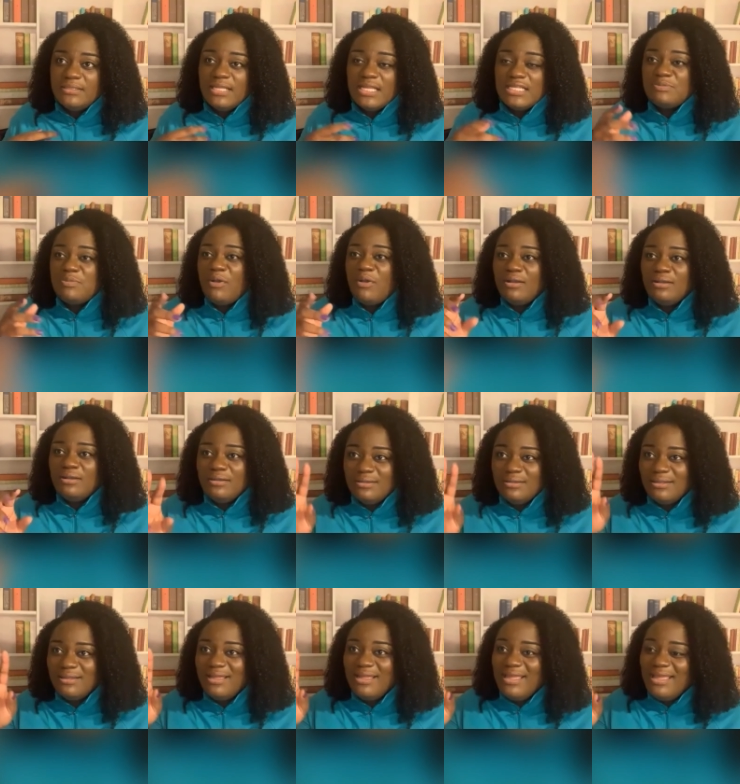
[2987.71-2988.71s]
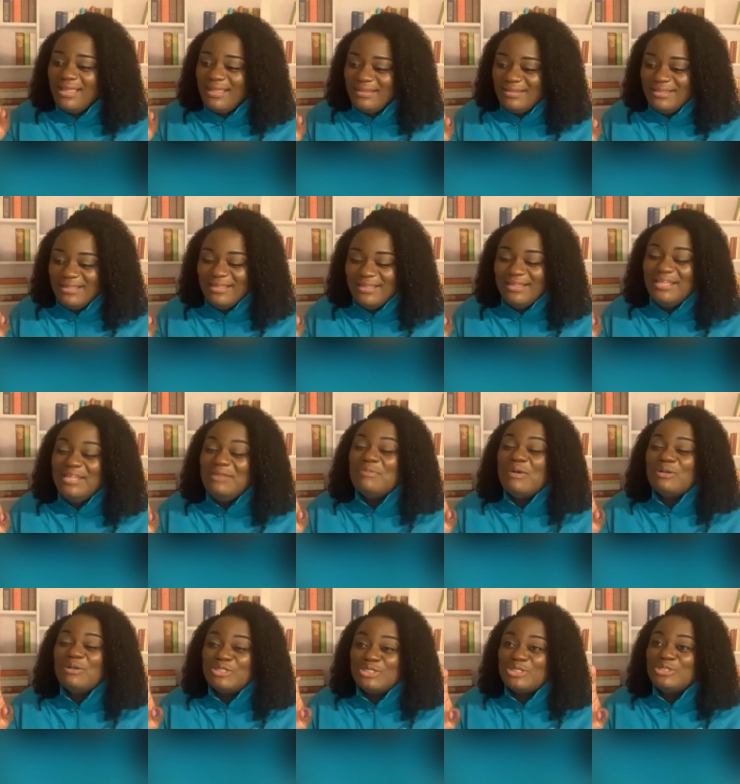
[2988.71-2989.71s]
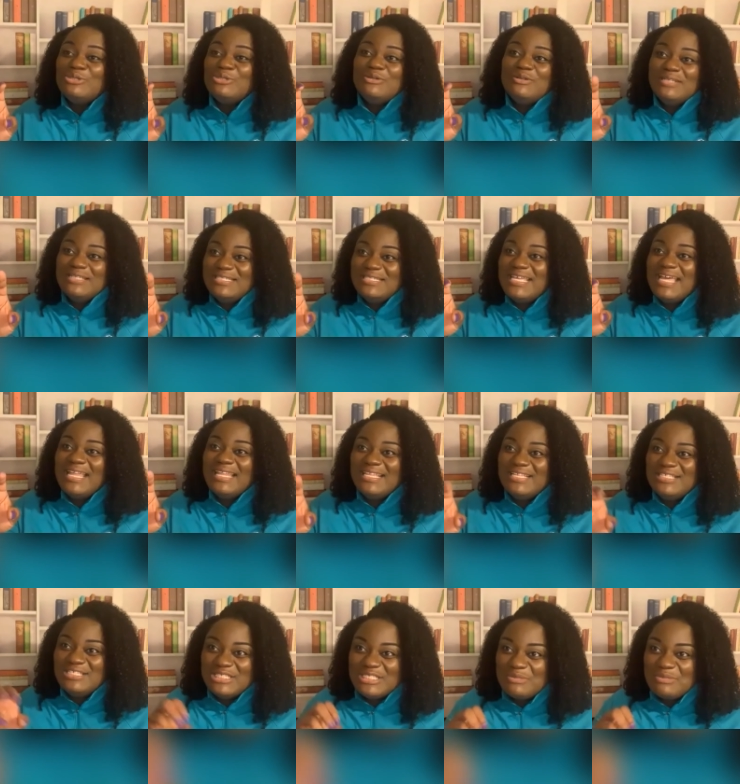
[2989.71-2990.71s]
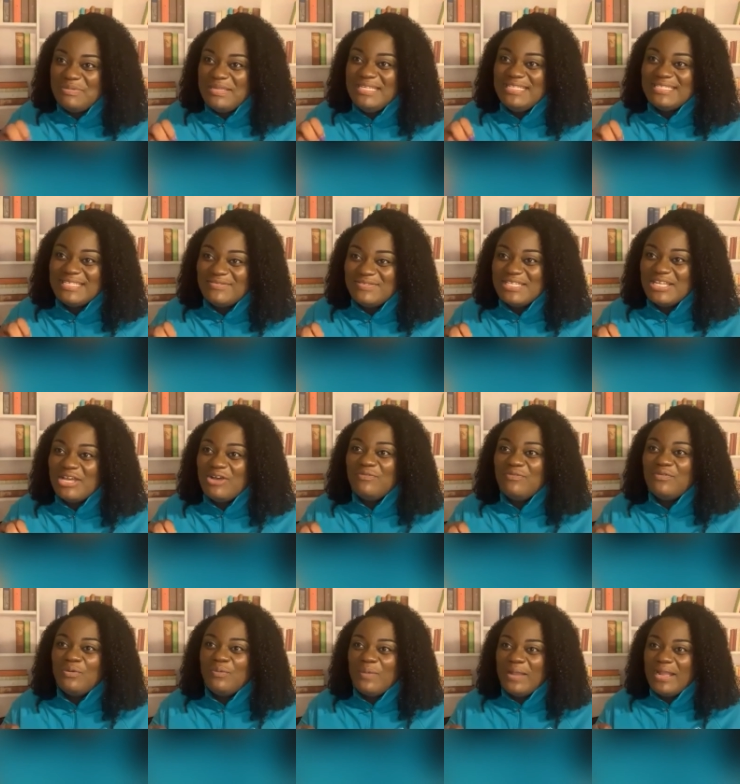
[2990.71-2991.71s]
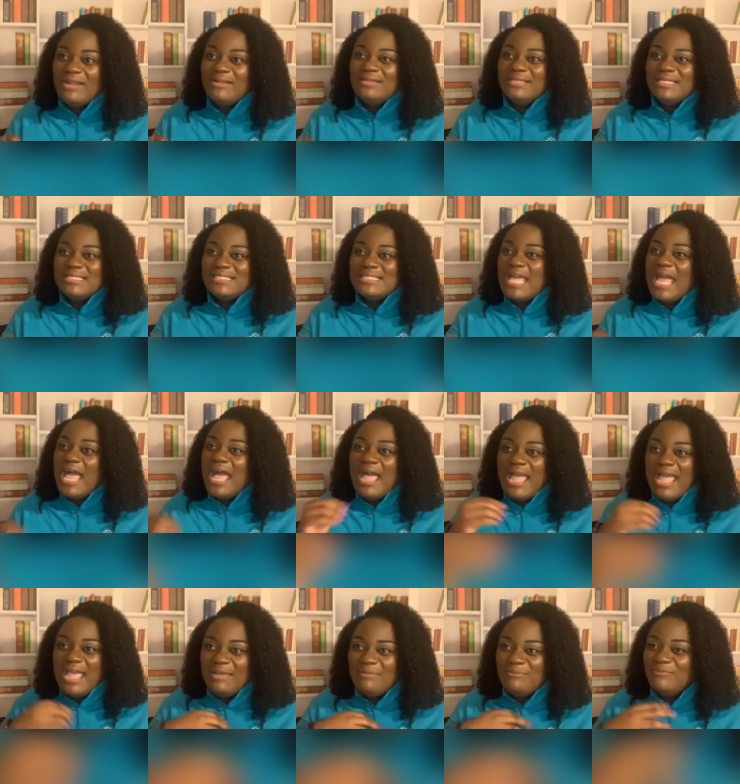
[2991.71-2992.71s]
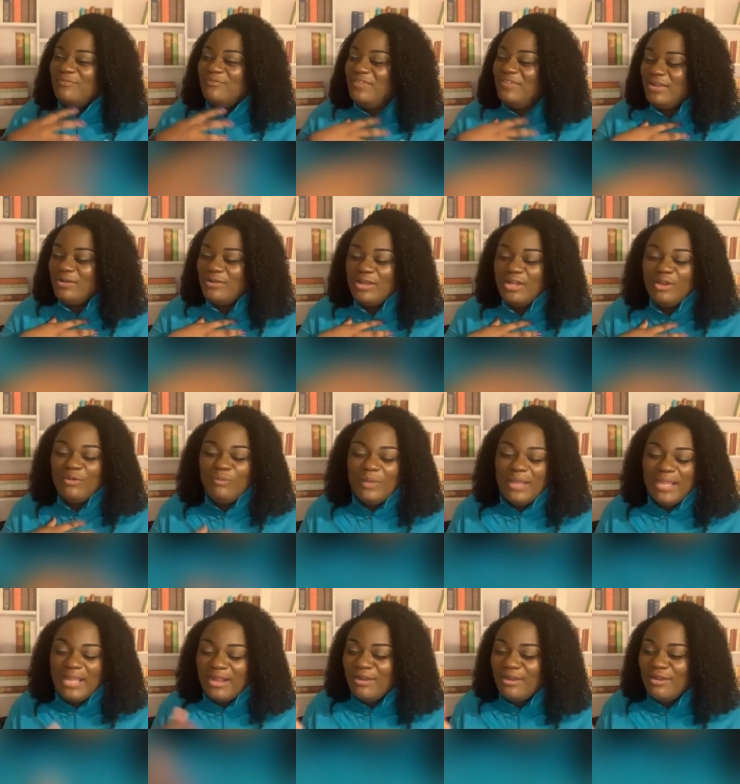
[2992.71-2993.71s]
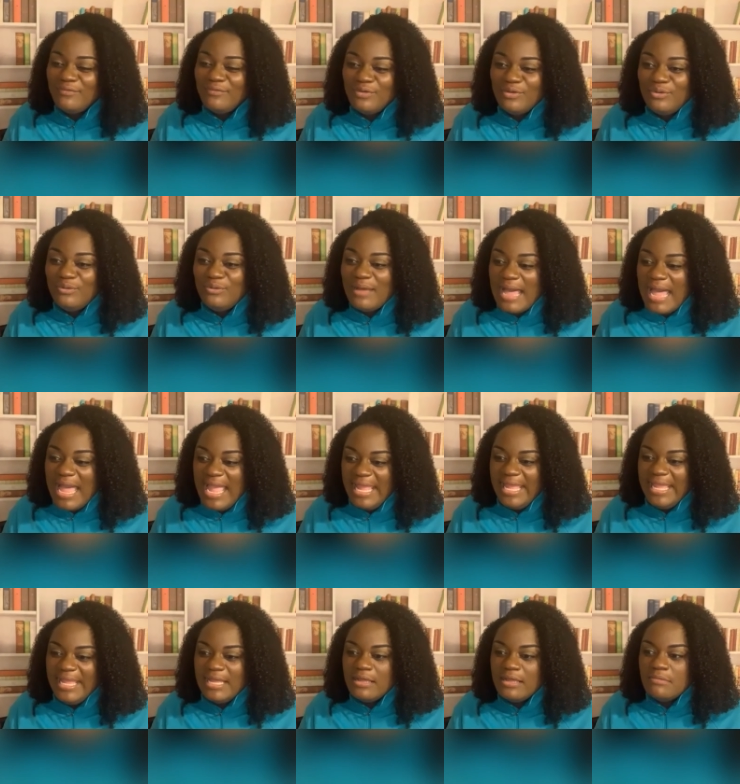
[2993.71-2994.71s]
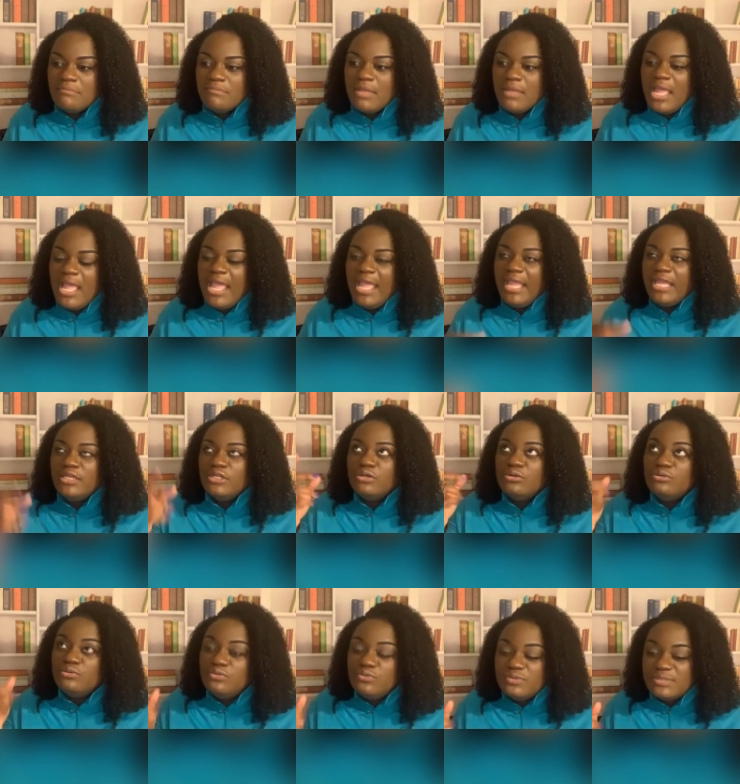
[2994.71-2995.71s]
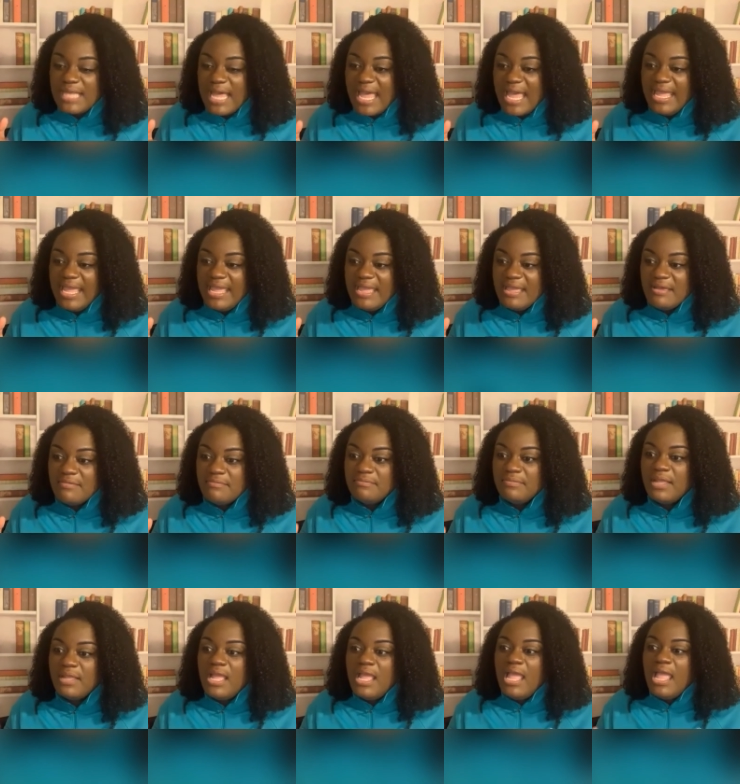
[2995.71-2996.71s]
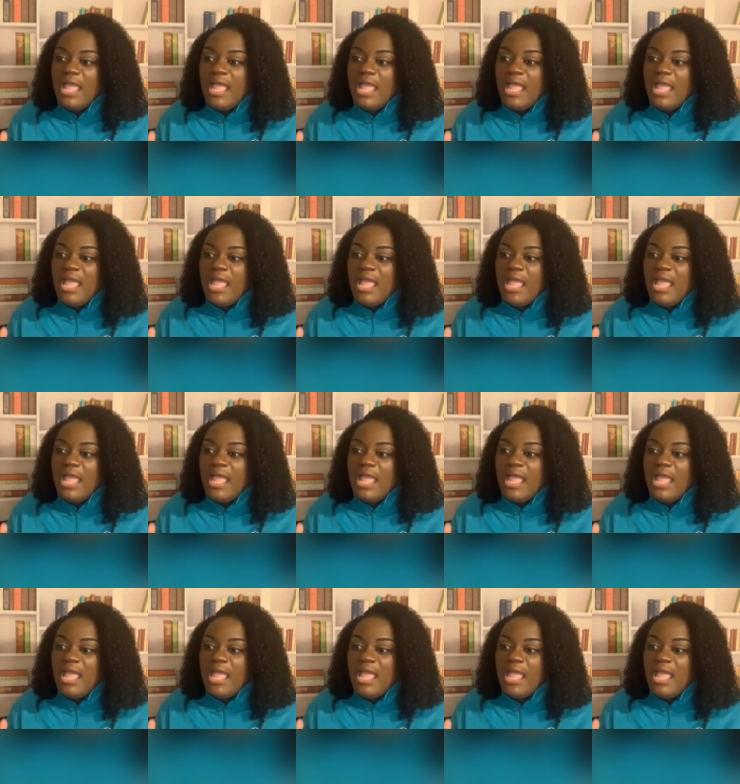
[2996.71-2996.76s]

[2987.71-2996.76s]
That's part of the emotional intelligence piece of self-awareness. I am very aware of who I am and whose I am,